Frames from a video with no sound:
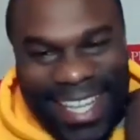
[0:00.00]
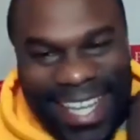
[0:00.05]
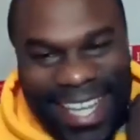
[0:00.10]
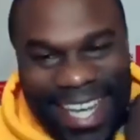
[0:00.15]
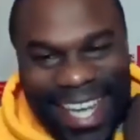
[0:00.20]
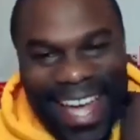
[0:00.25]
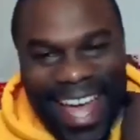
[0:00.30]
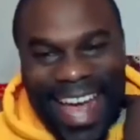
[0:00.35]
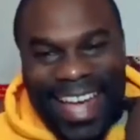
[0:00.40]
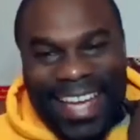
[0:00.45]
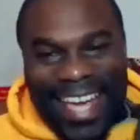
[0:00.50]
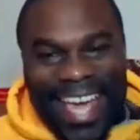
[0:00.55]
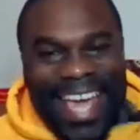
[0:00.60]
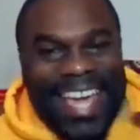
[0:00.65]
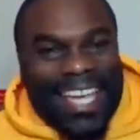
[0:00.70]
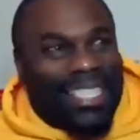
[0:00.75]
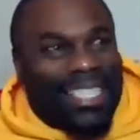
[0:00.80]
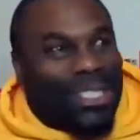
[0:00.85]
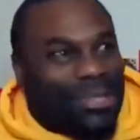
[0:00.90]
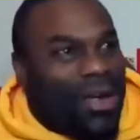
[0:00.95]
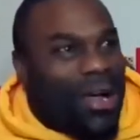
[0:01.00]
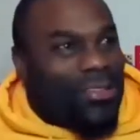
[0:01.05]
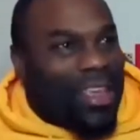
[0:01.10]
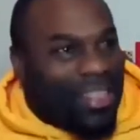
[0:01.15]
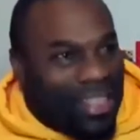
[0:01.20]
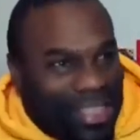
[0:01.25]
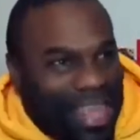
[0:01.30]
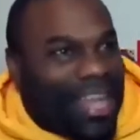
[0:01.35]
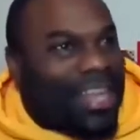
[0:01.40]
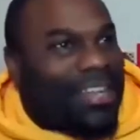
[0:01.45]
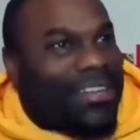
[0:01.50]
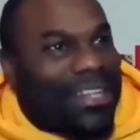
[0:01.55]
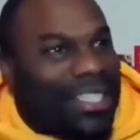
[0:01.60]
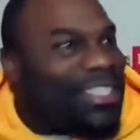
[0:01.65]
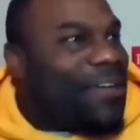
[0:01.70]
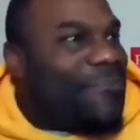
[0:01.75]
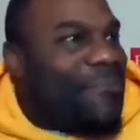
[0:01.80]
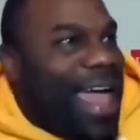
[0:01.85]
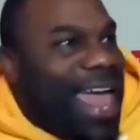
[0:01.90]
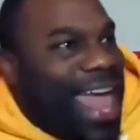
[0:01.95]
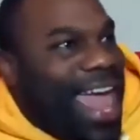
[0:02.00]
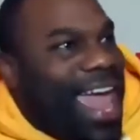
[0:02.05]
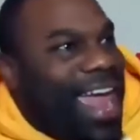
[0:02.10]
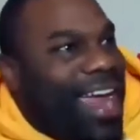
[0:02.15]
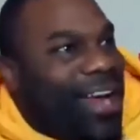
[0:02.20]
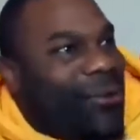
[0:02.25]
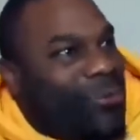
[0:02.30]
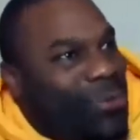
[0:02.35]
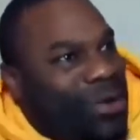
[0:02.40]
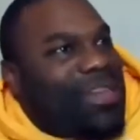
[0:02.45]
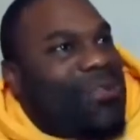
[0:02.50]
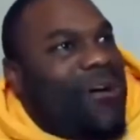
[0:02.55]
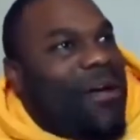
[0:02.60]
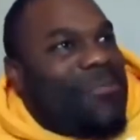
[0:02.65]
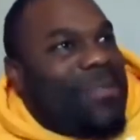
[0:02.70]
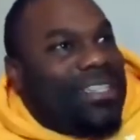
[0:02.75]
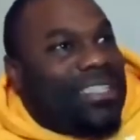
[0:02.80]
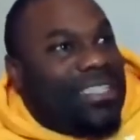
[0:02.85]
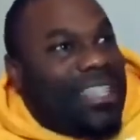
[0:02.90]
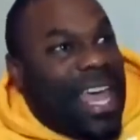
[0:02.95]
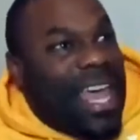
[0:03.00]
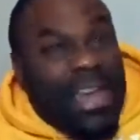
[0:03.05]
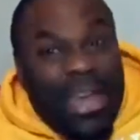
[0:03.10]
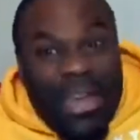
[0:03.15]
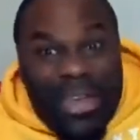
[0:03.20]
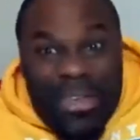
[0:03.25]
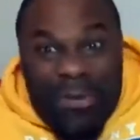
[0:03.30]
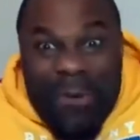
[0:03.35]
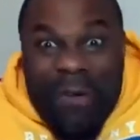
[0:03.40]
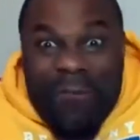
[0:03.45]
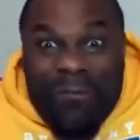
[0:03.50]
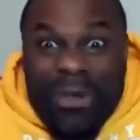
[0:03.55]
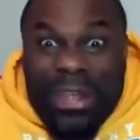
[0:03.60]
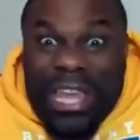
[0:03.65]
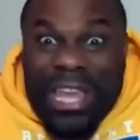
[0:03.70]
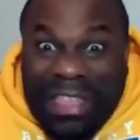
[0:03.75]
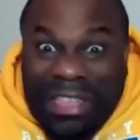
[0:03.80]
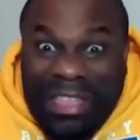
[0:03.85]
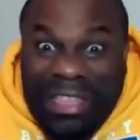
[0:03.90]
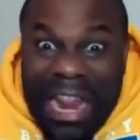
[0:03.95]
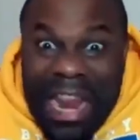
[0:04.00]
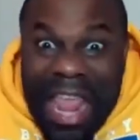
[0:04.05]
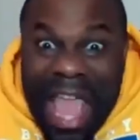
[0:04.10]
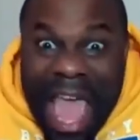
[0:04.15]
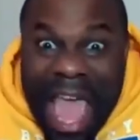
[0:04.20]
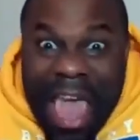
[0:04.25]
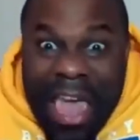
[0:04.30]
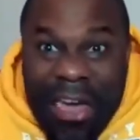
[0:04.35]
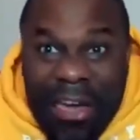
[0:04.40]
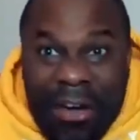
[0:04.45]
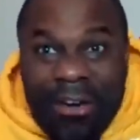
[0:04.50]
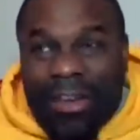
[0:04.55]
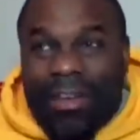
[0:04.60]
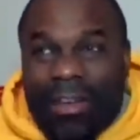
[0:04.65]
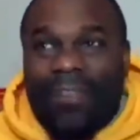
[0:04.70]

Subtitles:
I can't control the thickness of my hair. What do you want me to say? You have really thin hair.